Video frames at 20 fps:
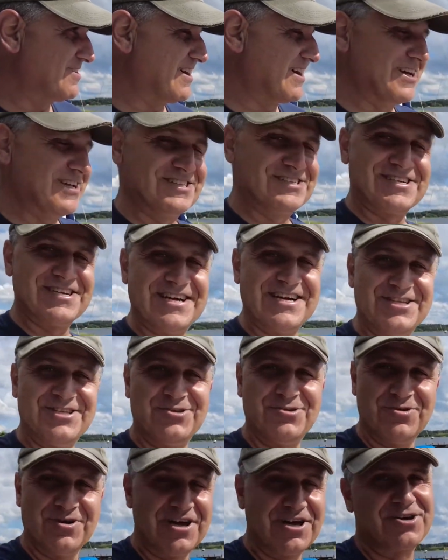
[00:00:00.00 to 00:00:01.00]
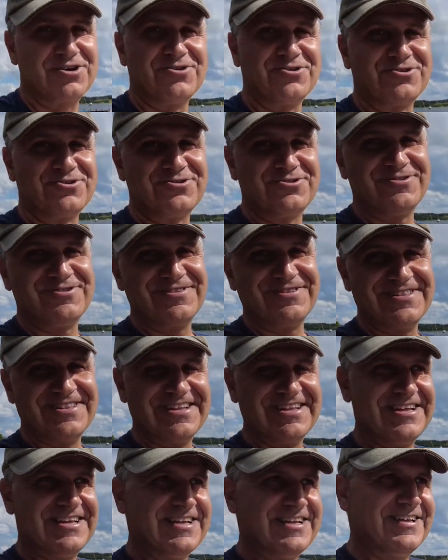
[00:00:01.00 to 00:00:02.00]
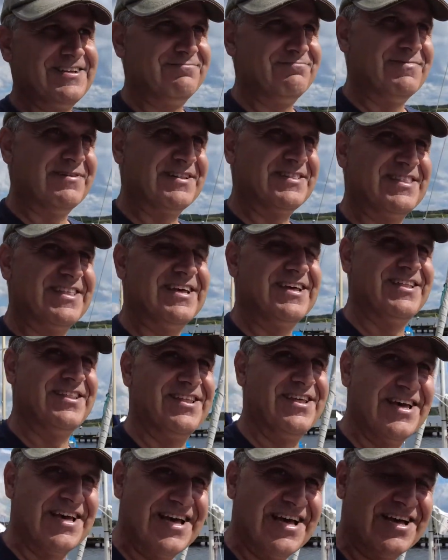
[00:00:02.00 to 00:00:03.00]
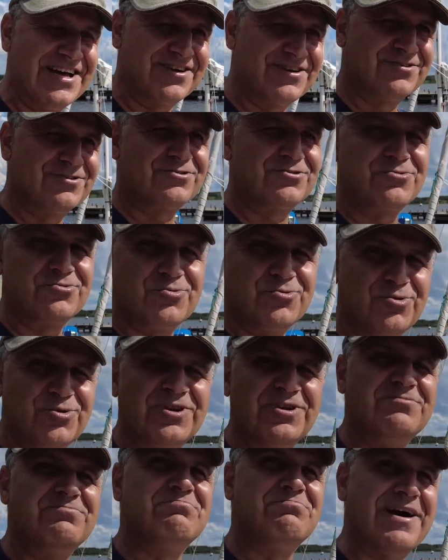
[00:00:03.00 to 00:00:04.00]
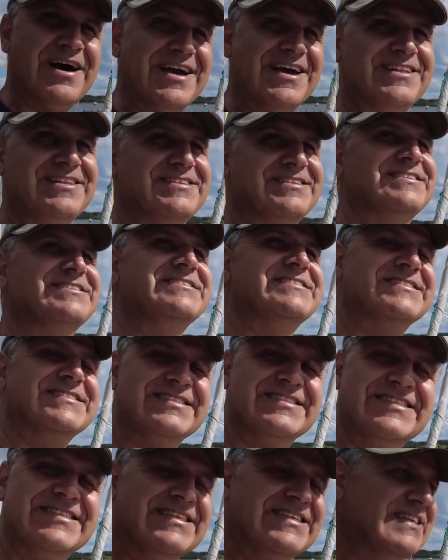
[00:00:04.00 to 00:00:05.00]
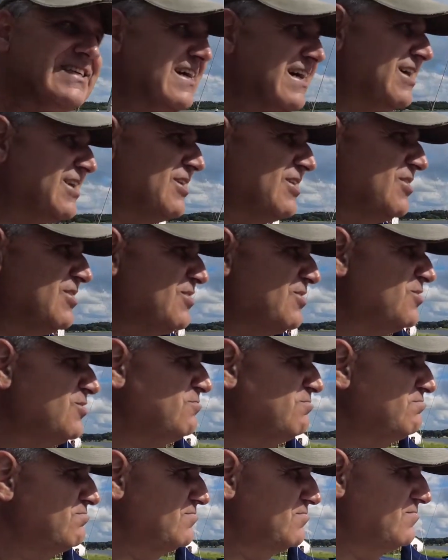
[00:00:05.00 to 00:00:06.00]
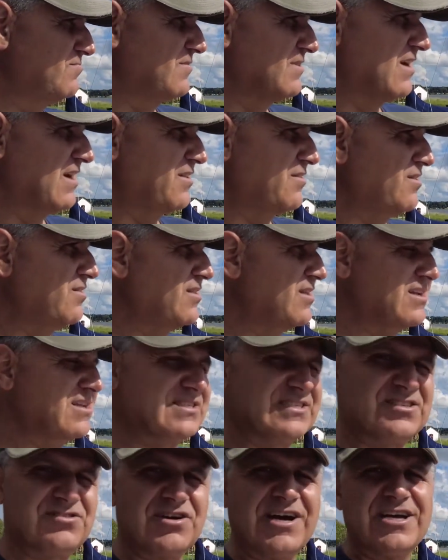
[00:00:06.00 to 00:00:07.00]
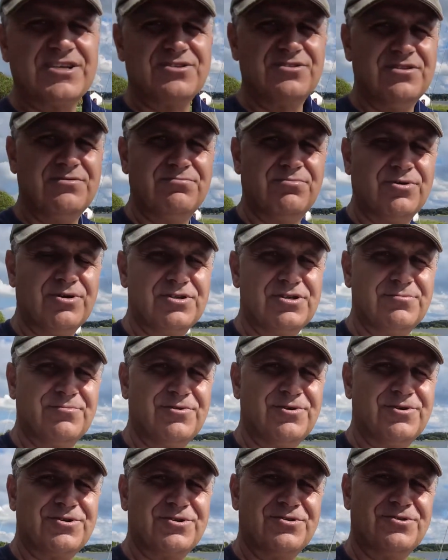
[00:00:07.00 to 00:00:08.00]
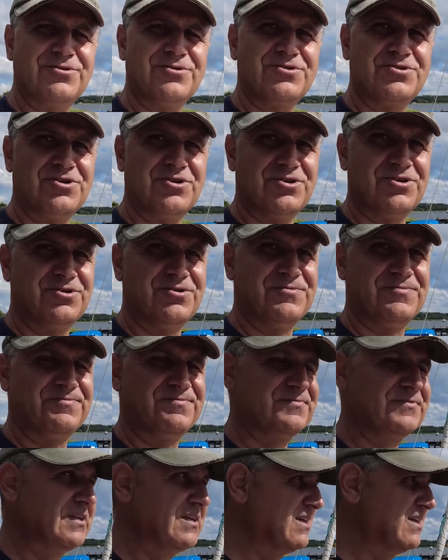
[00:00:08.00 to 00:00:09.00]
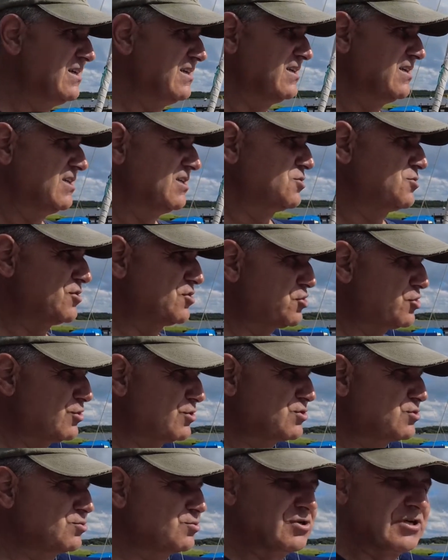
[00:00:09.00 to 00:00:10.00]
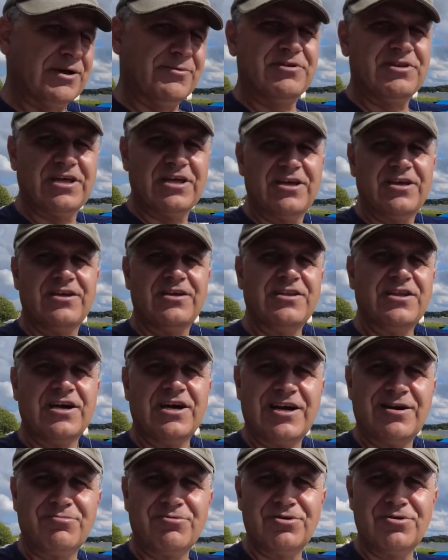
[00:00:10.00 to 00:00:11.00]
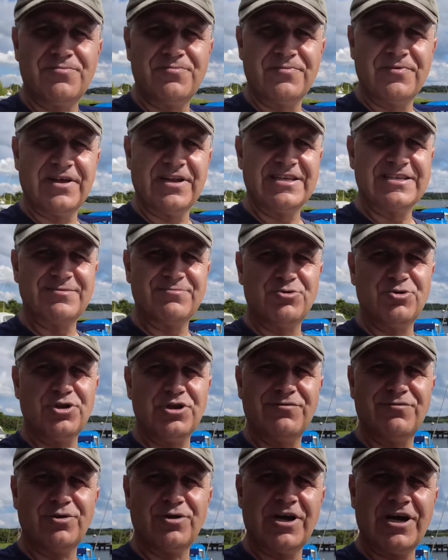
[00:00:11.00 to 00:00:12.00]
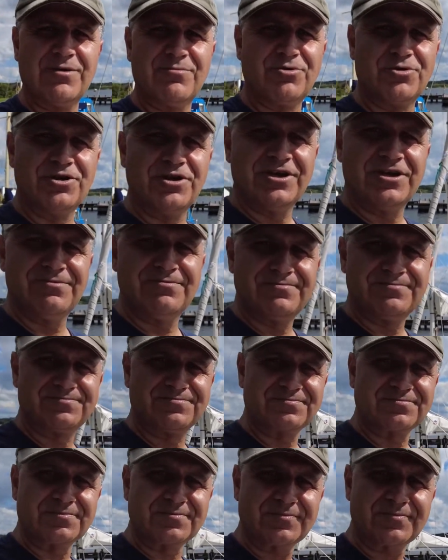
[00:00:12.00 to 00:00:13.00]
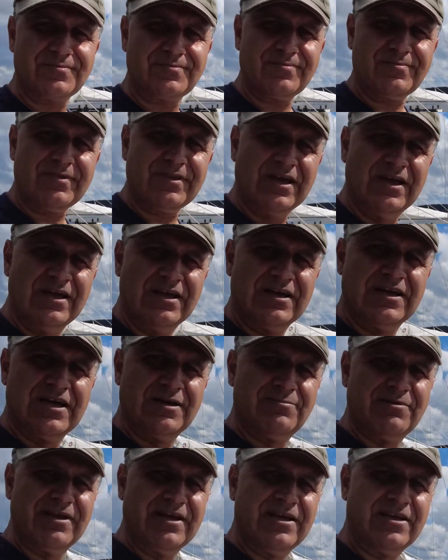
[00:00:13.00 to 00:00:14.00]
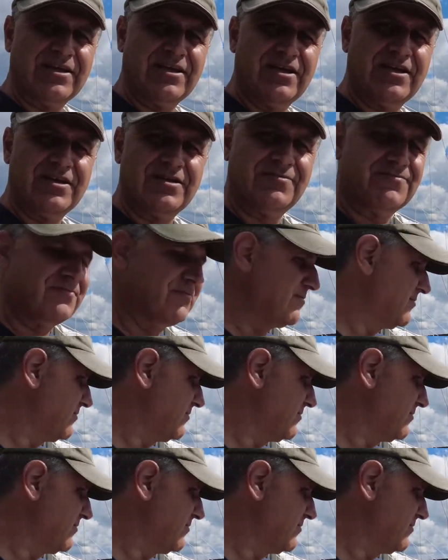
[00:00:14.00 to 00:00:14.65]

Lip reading: I tried to anchor, but the anchor wouldn't bite. I don't know. I think there is grass on the bottom also. So I chose to come in the harbor, and it's a beautiful harbor here. I'm laying here,